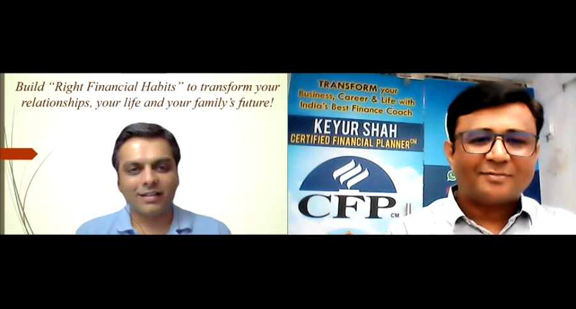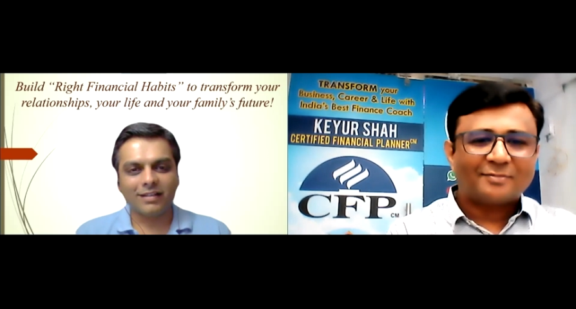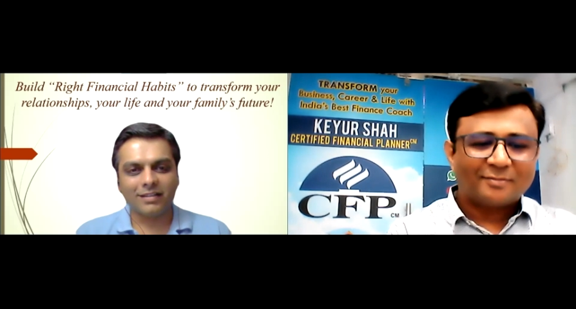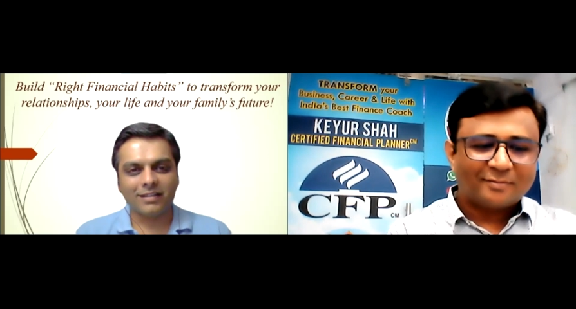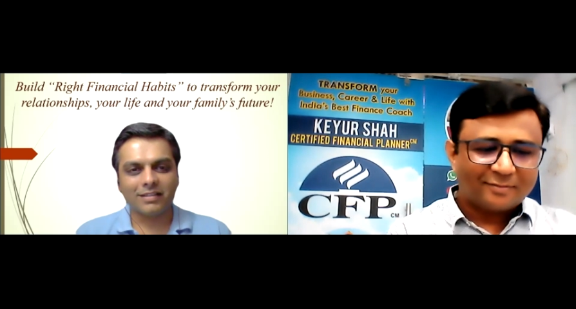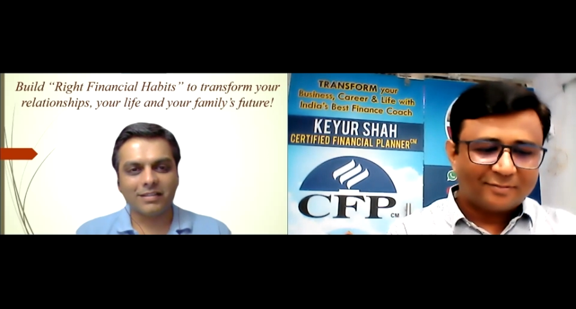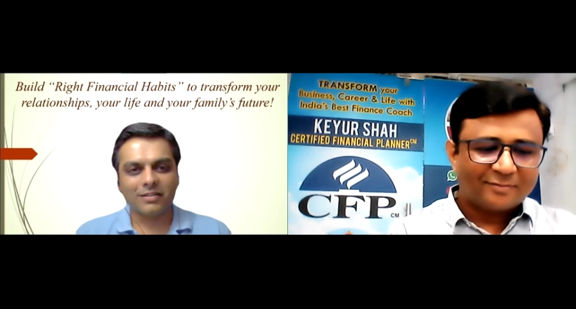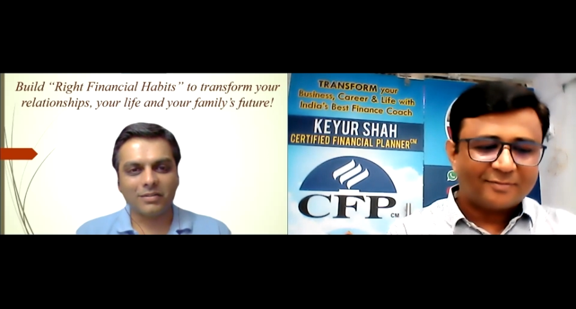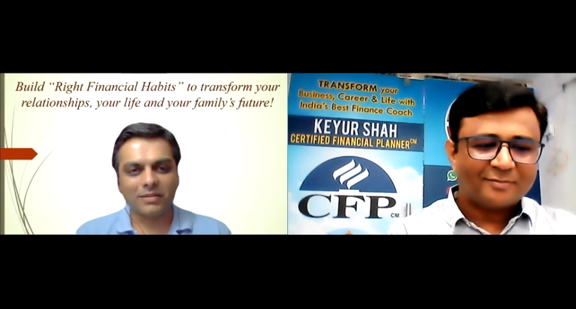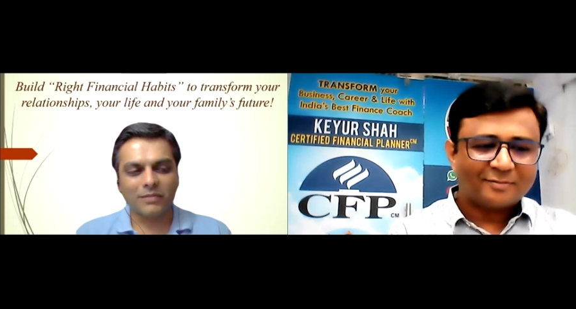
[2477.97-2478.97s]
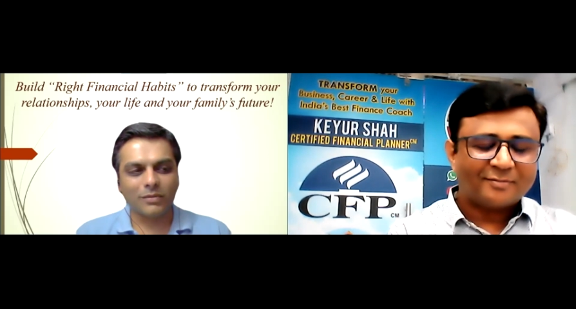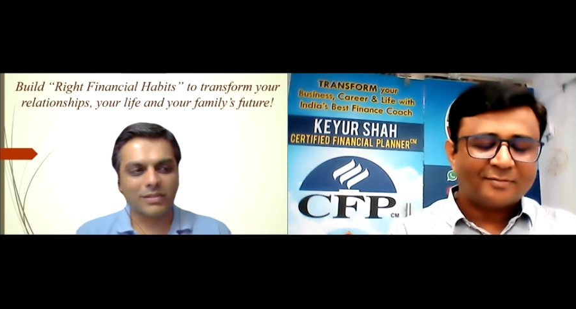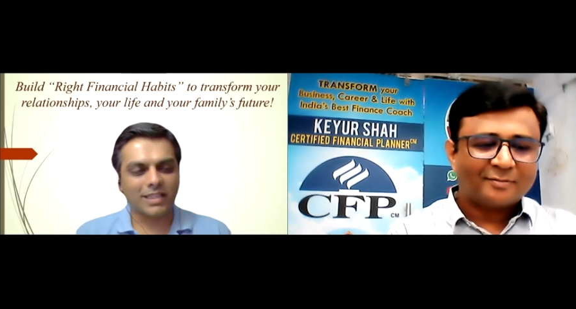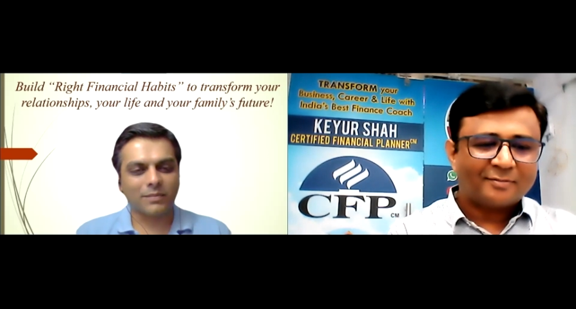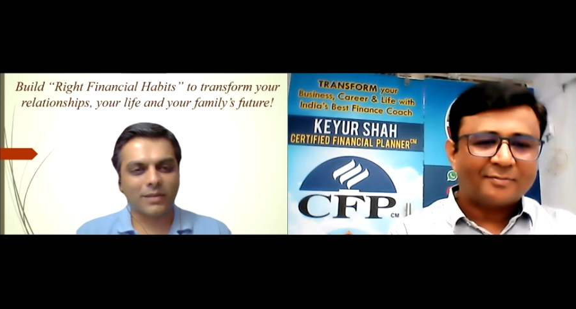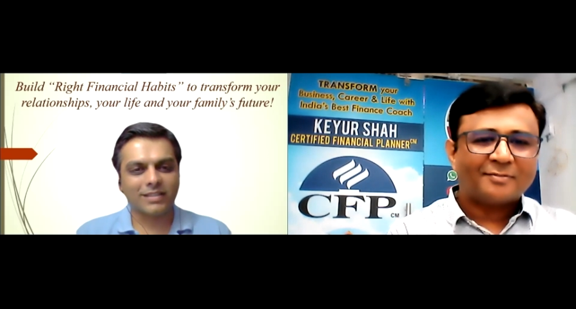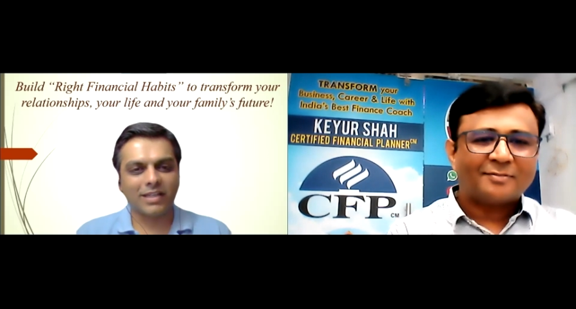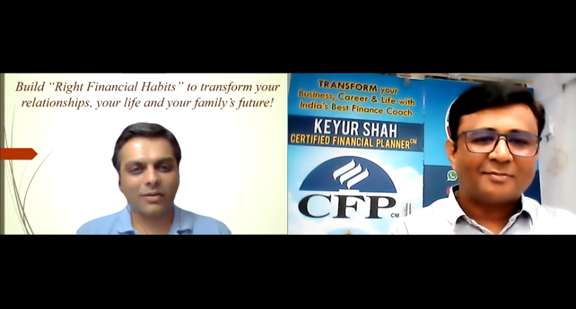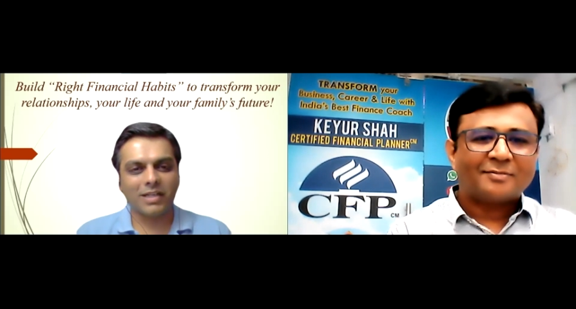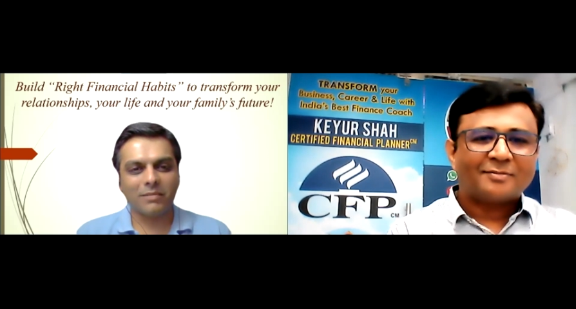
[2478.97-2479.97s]
Speaker 1: Uh, you know the views expressed here
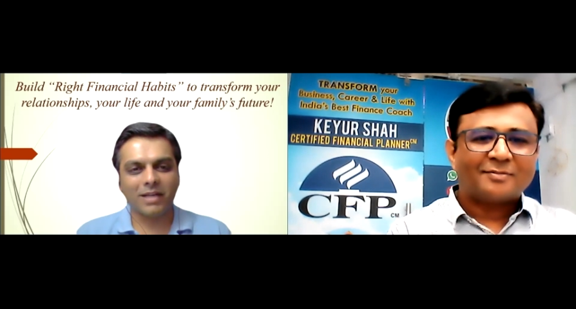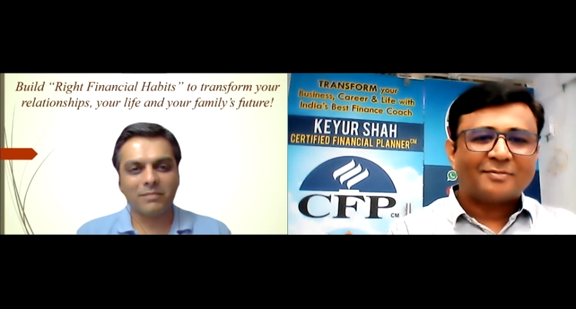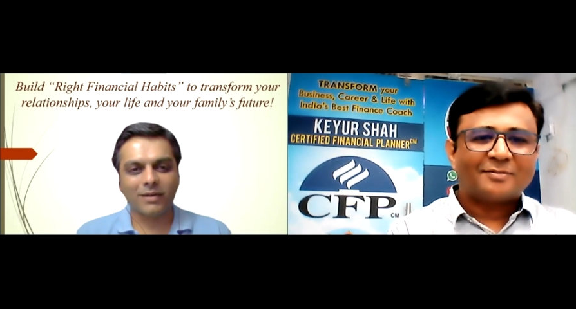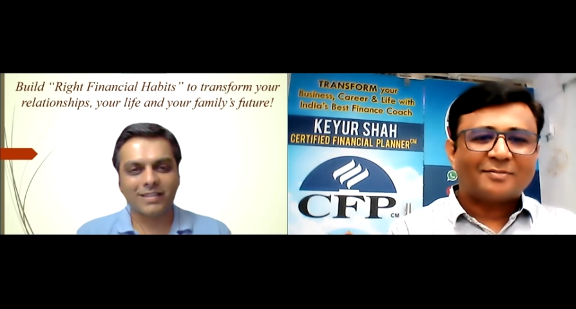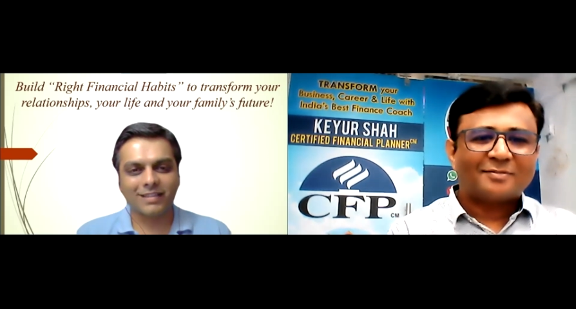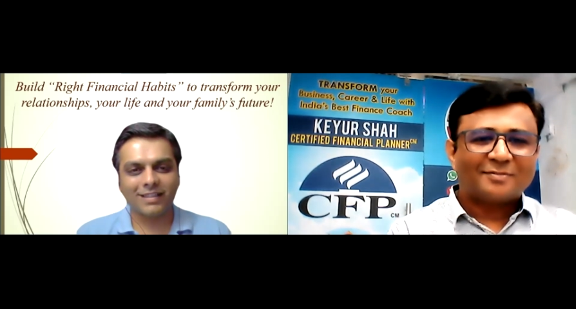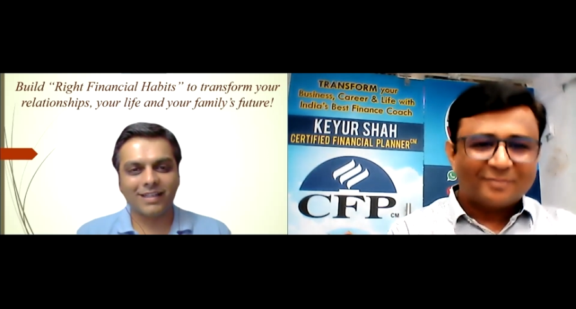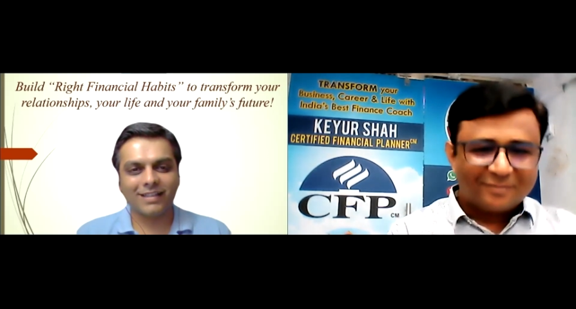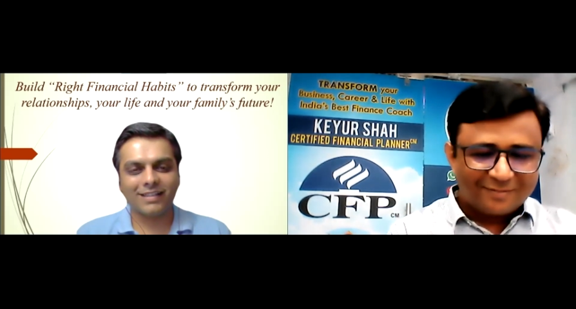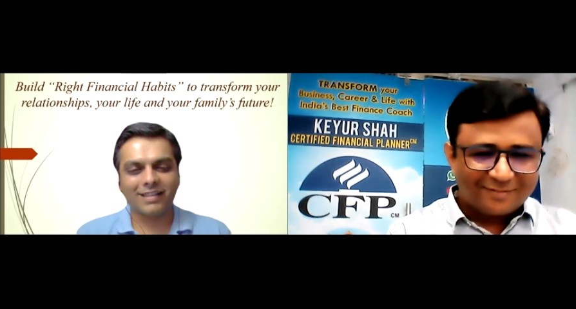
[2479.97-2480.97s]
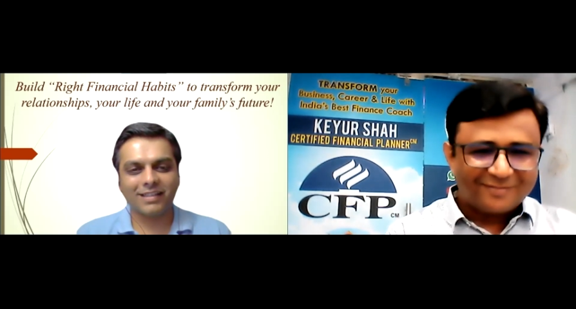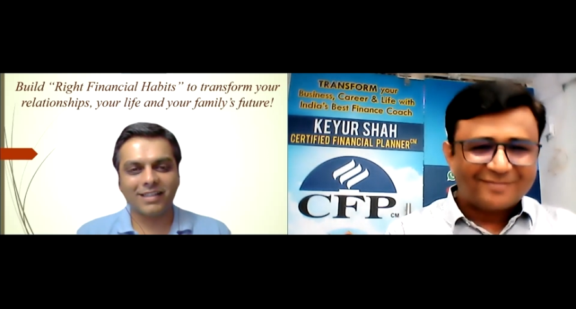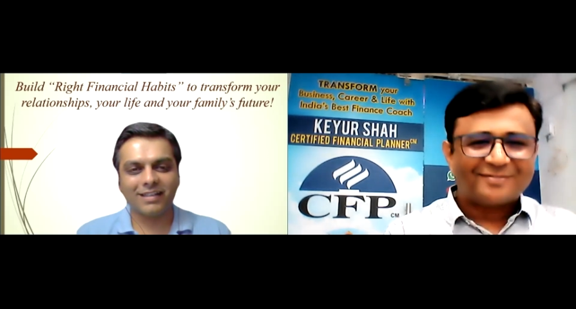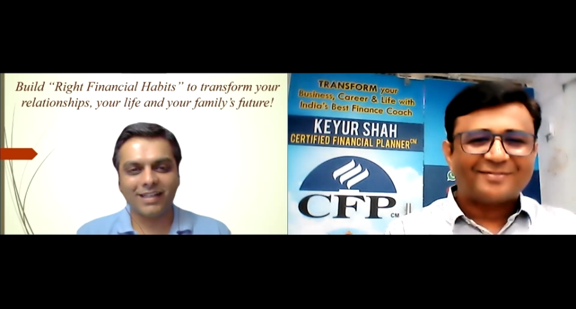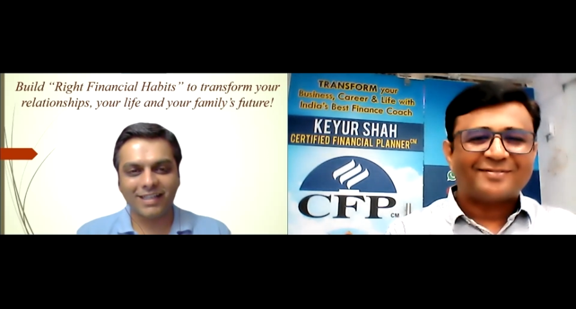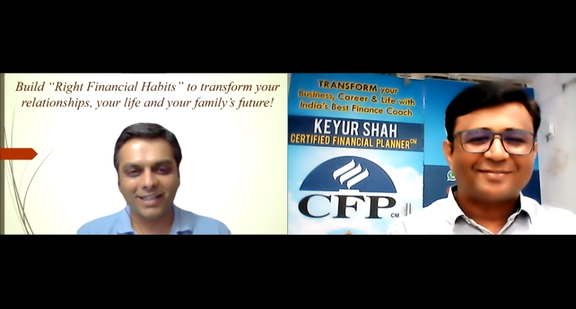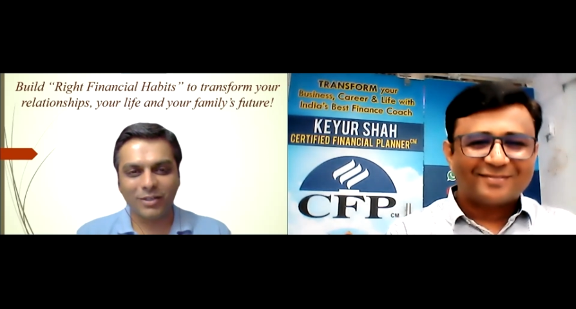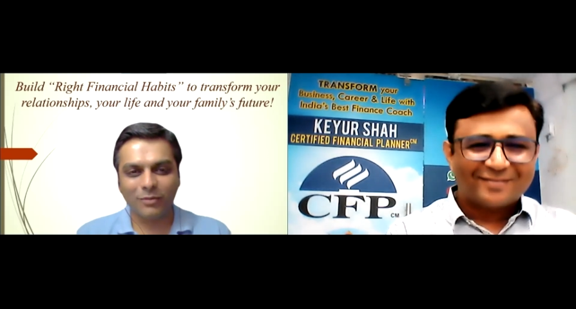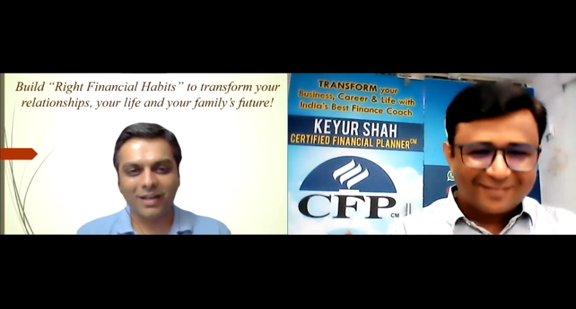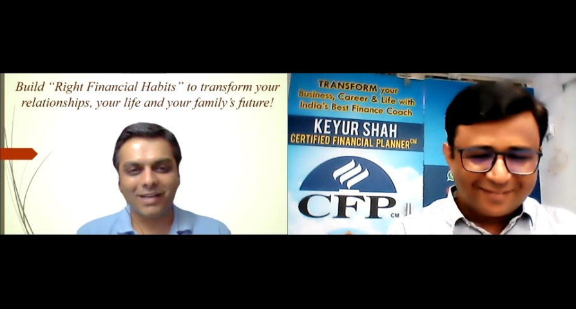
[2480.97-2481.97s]
are only my personal and nothing related
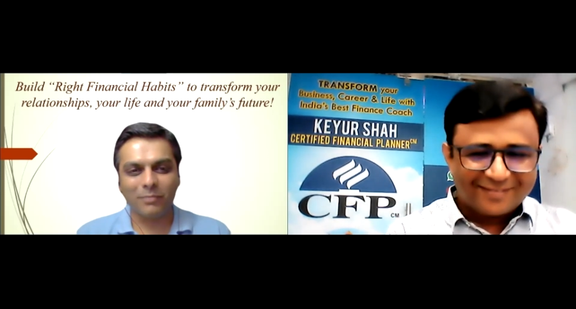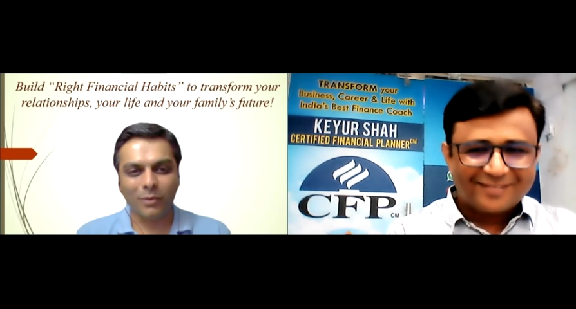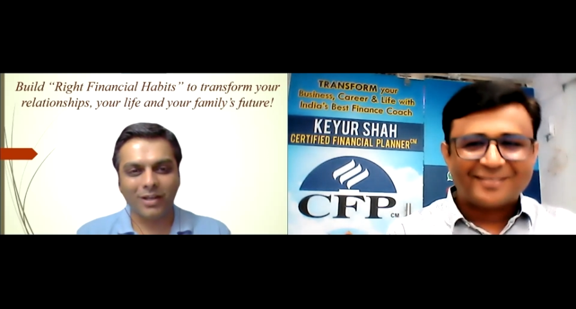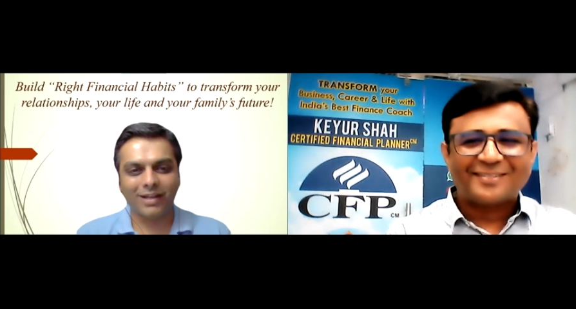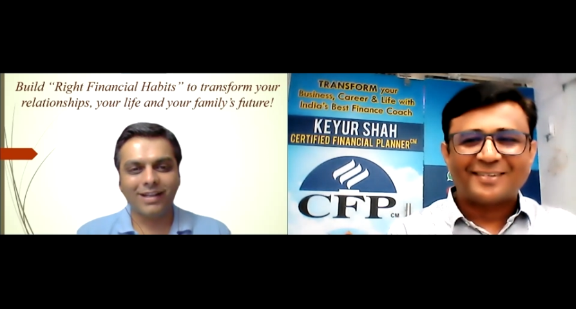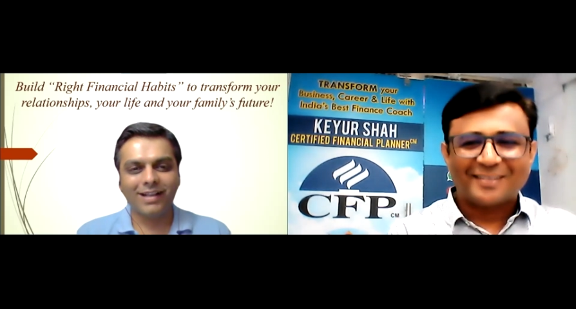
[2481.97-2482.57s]
to my employer